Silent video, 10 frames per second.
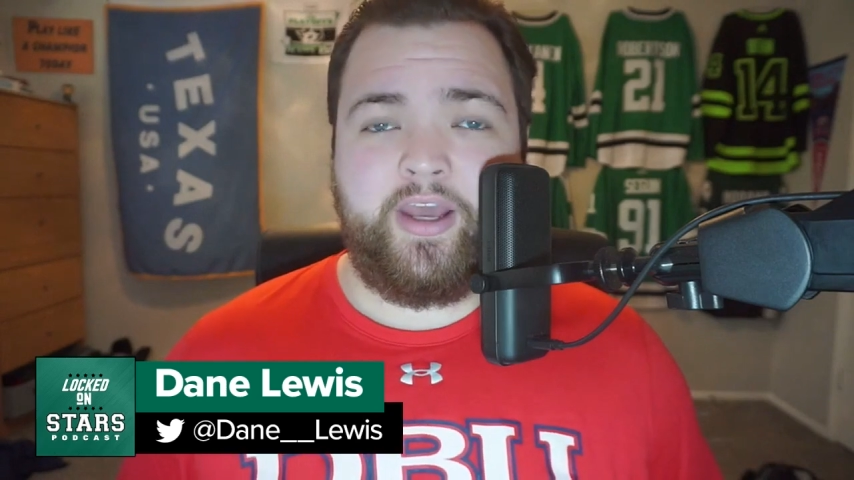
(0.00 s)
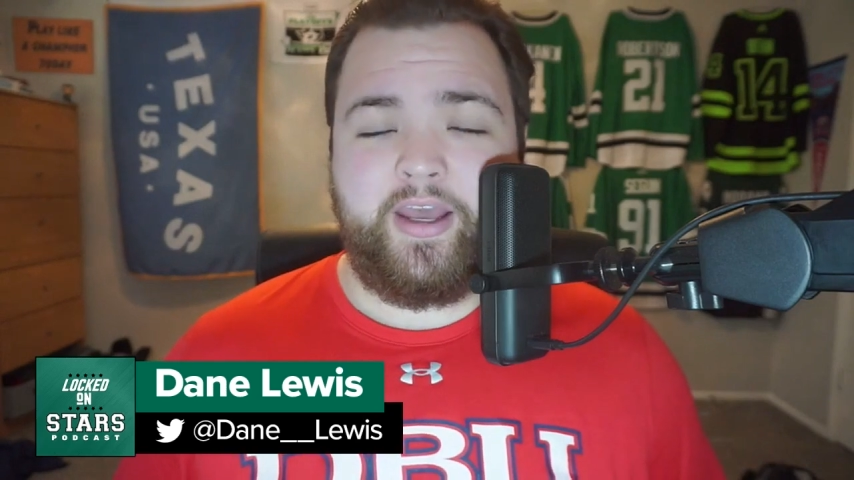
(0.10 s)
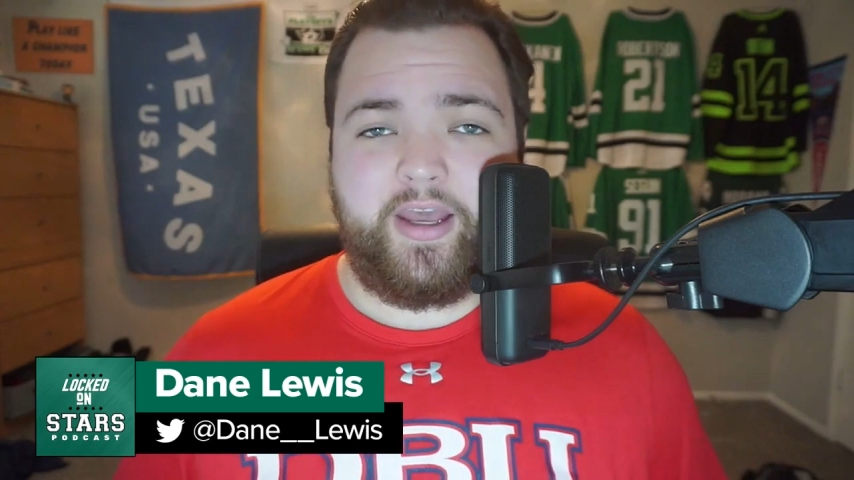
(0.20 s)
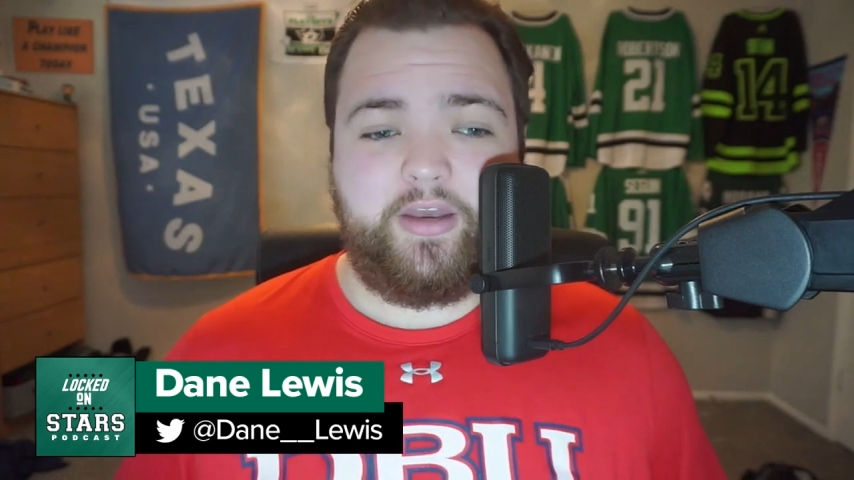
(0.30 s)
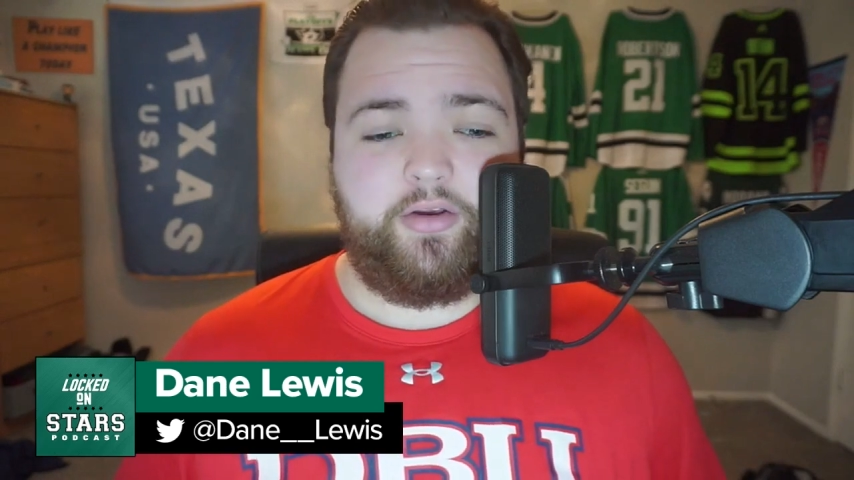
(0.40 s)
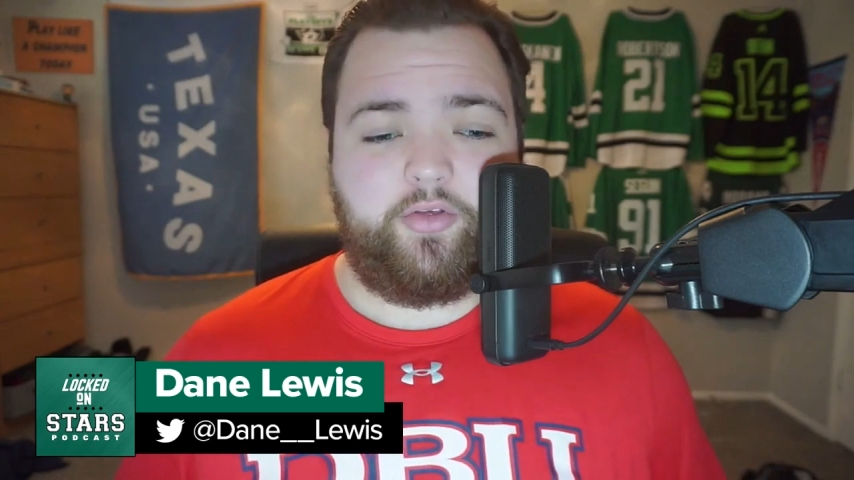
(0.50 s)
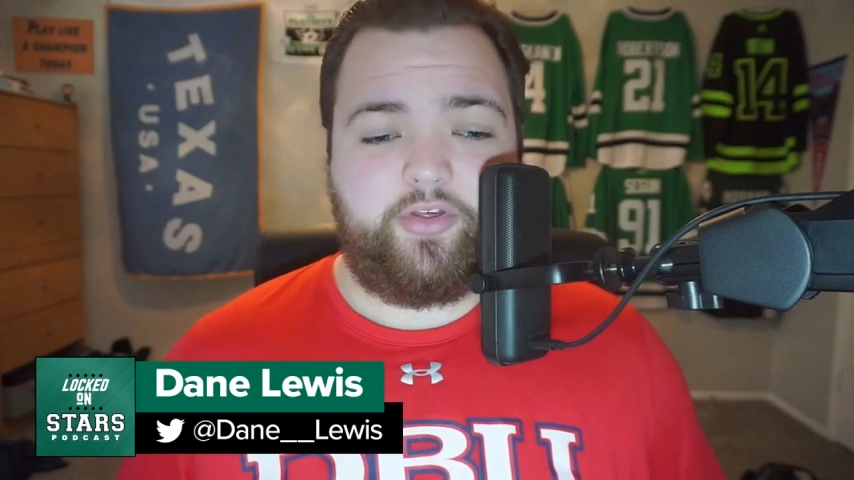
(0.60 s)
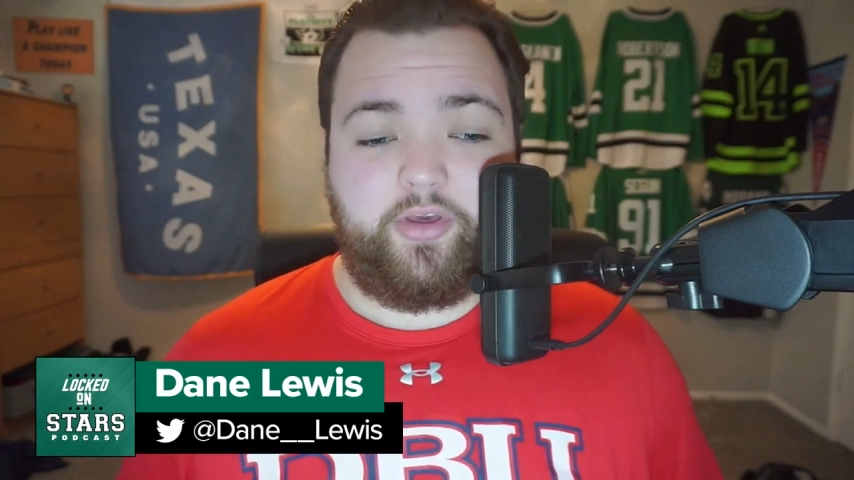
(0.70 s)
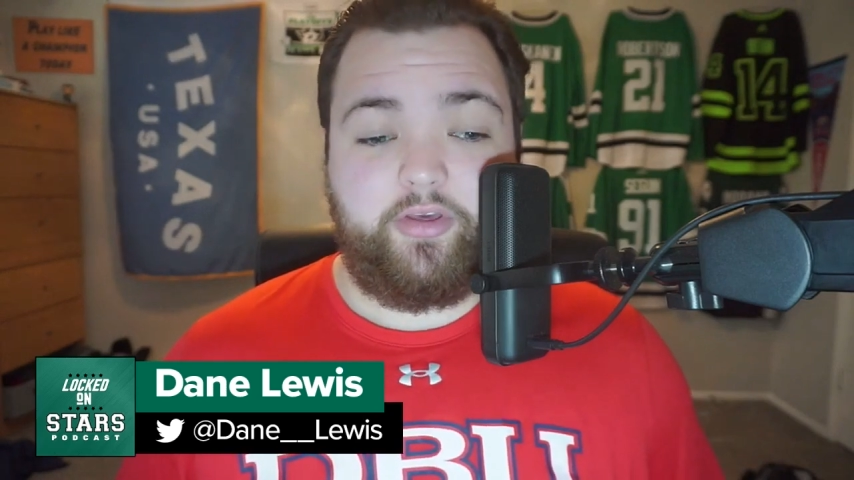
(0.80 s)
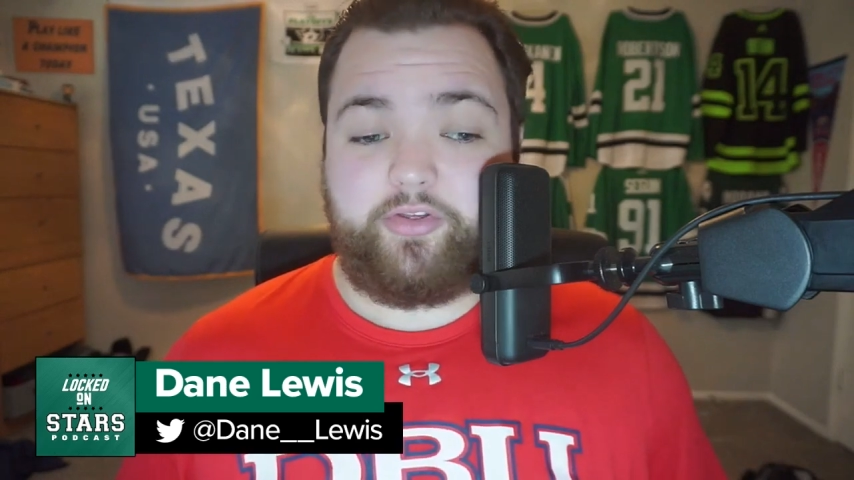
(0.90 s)
in his
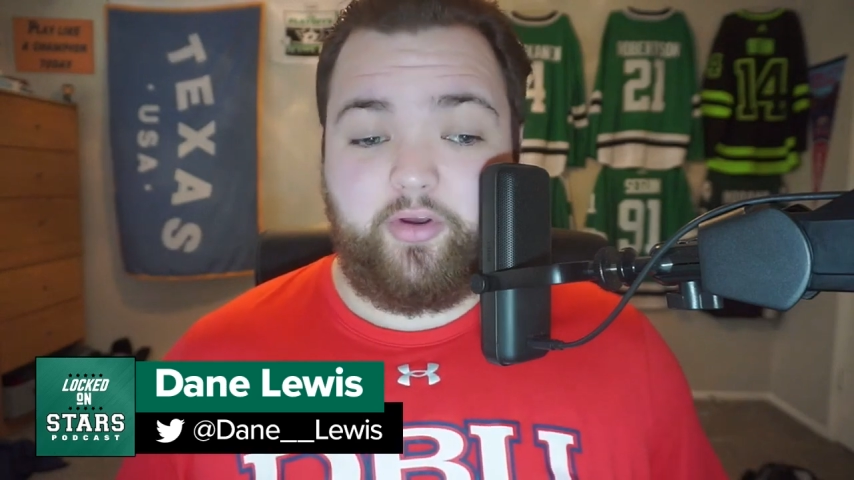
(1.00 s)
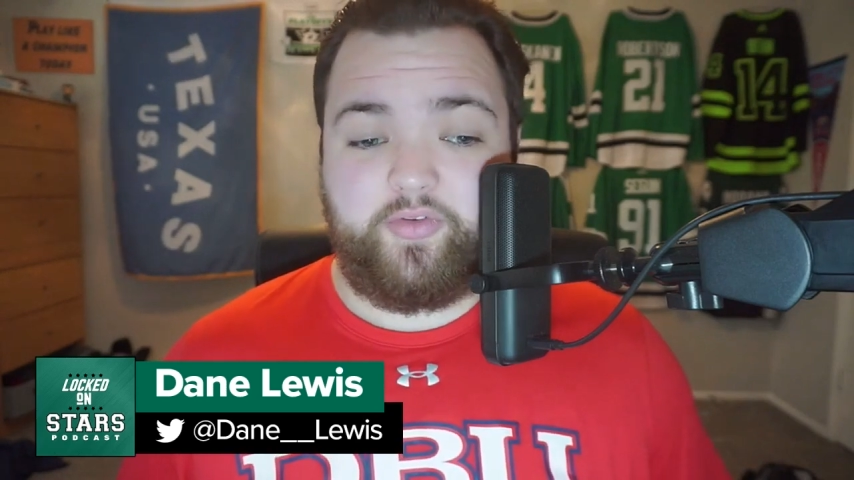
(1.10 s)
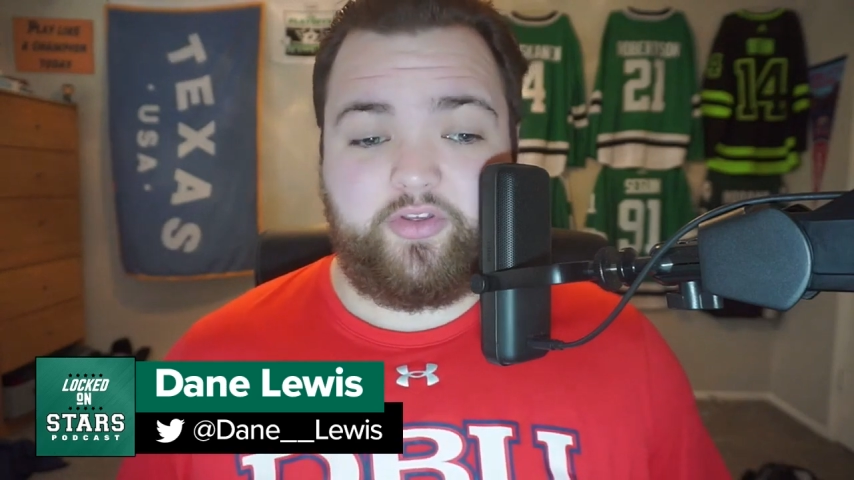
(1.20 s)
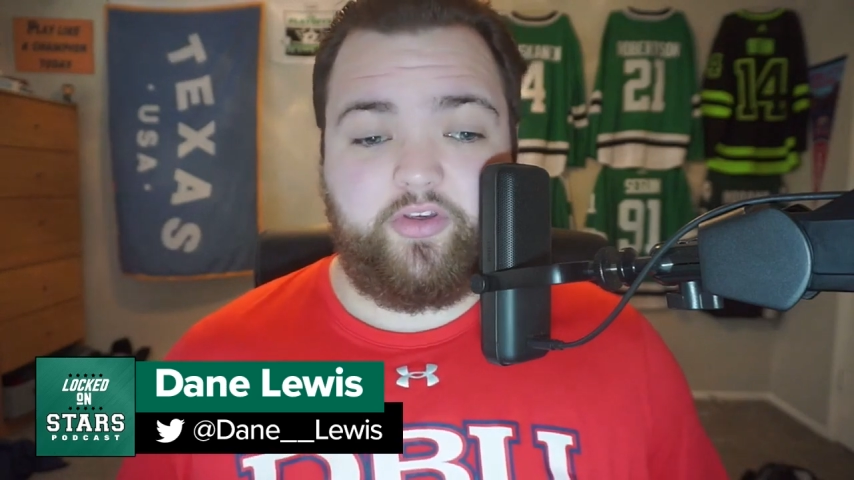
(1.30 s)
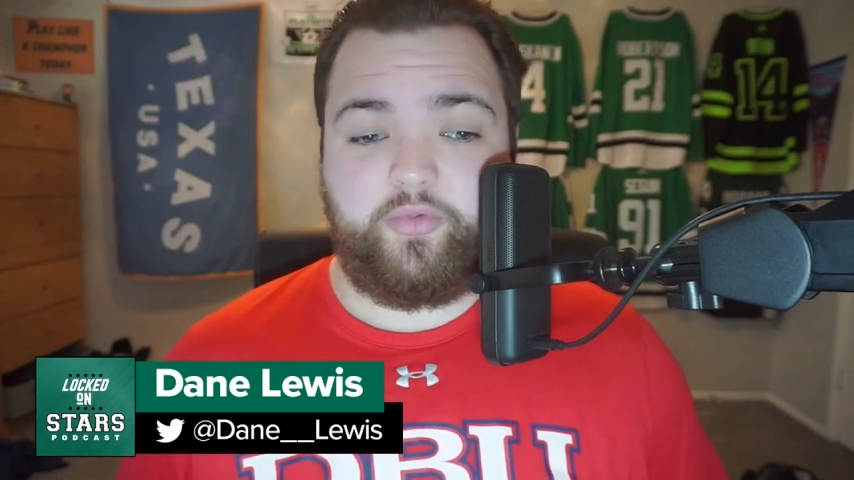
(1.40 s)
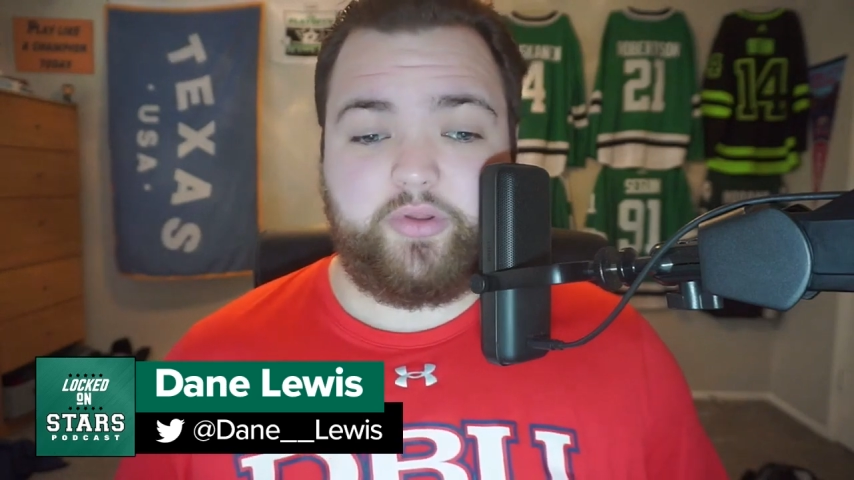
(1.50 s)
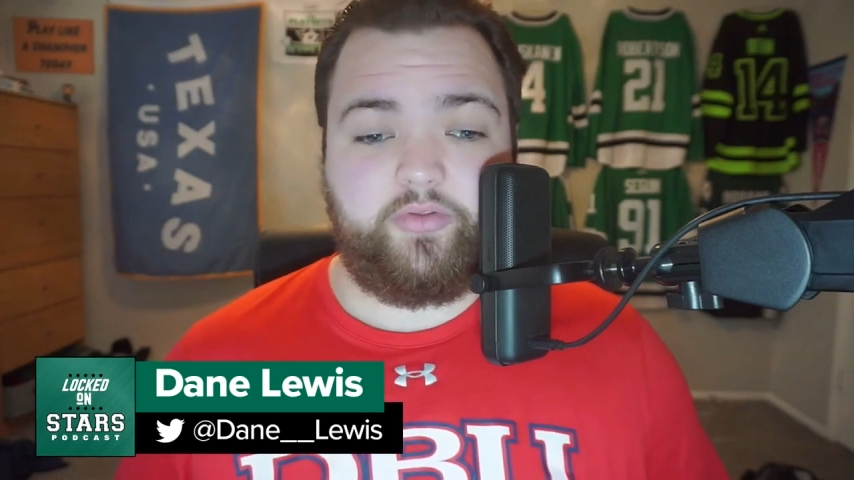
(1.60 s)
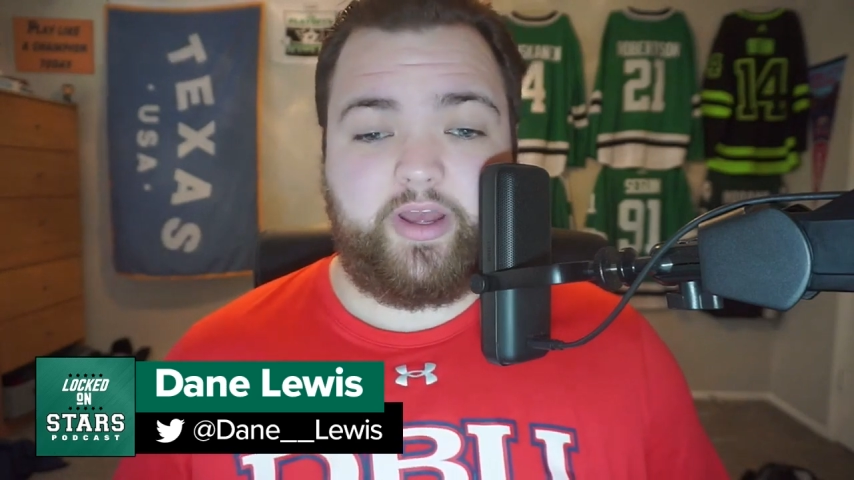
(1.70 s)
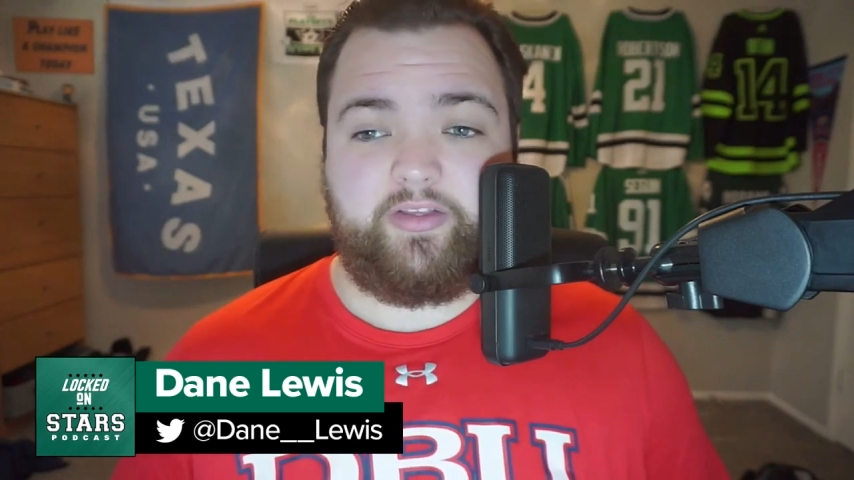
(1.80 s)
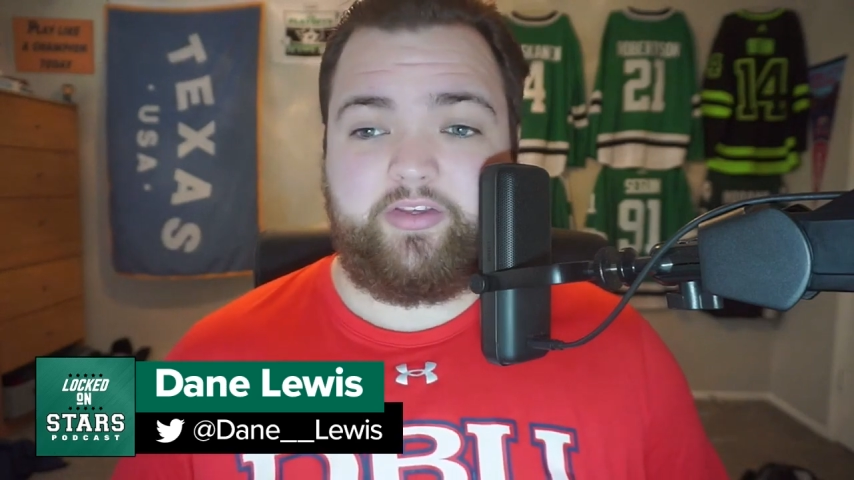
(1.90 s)
his services, whether
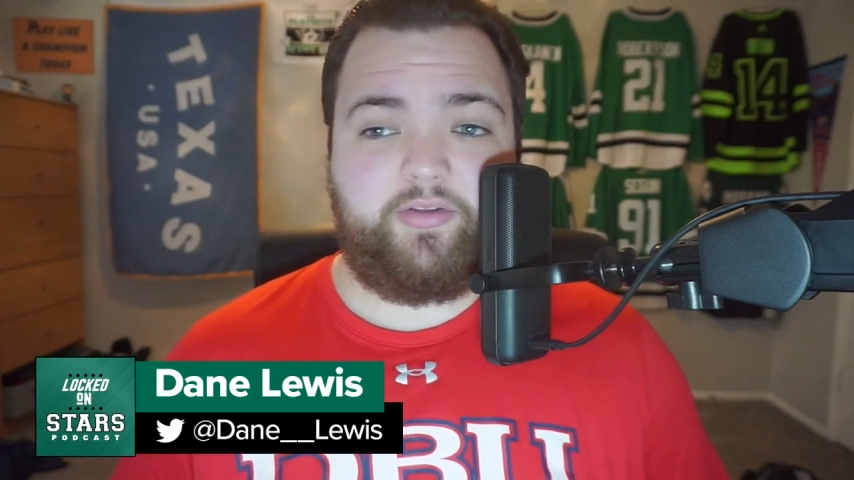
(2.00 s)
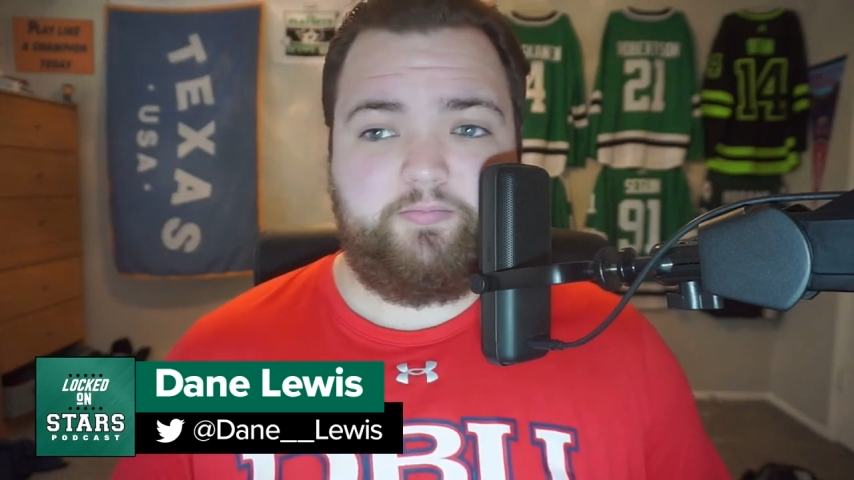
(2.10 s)
that's